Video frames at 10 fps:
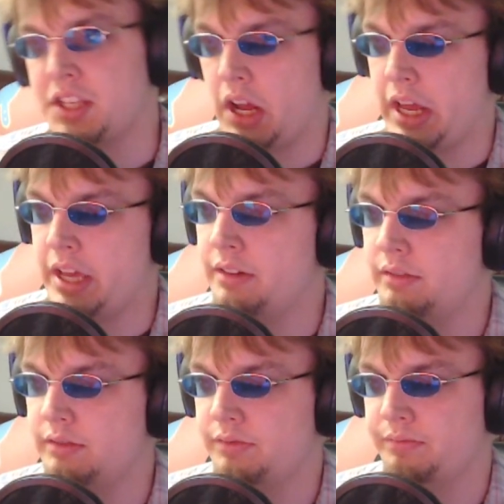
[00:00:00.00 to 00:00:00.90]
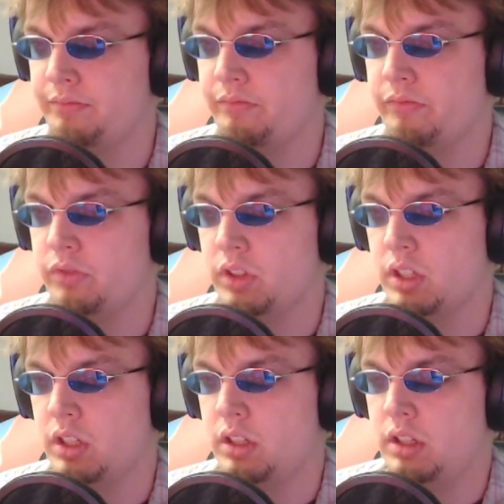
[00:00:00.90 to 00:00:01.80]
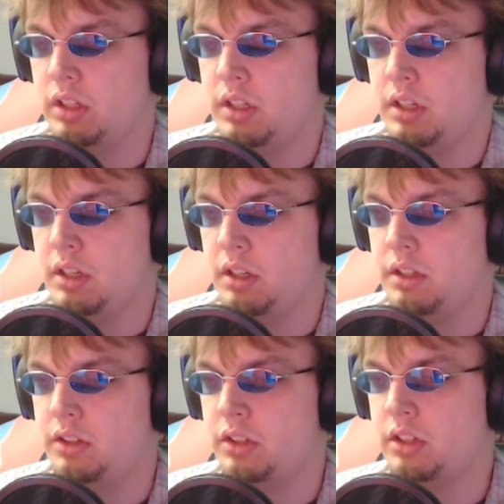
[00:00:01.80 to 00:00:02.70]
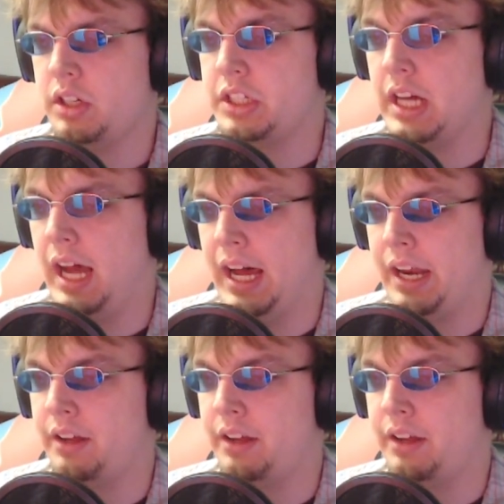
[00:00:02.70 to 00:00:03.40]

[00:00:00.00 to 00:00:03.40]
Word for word: honey. I will not fail. Good God.